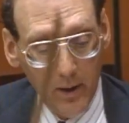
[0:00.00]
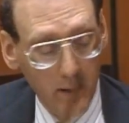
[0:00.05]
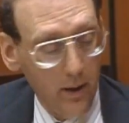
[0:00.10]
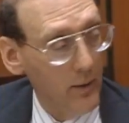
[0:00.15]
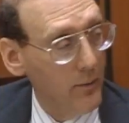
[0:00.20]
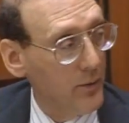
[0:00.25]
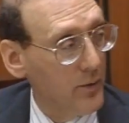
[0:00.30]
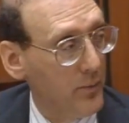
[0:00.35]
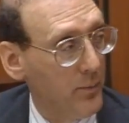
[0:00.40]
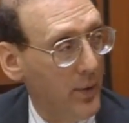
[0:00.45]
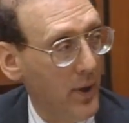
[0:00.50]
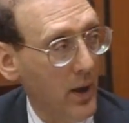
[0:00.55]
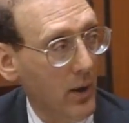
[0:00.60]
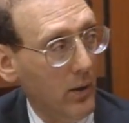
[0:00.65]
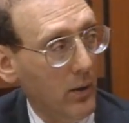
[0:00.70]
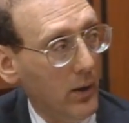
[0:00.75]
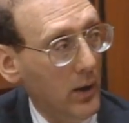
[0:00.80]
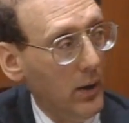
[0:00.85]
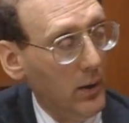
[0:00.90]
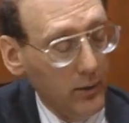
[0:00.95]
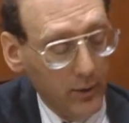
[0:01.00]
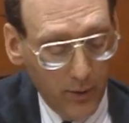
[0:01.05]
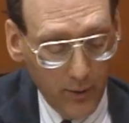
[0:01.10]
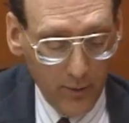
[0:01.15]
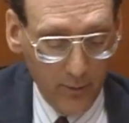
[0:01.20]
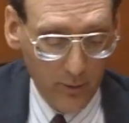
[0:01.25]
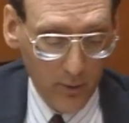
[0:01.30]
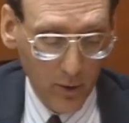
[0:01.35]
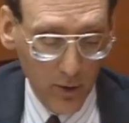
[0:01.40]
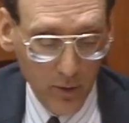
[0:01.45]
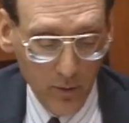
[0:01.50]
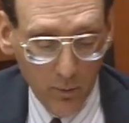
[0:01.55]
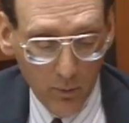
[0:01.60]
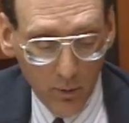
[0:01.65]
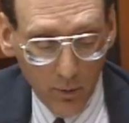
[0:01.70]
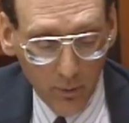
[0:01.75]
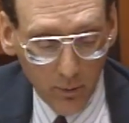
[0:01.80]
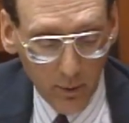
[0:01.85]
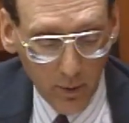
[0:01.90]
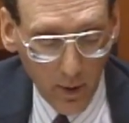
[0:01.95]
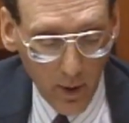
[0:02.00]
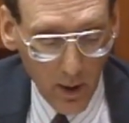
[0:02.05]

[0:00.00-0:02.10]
It was parallel to the first wound,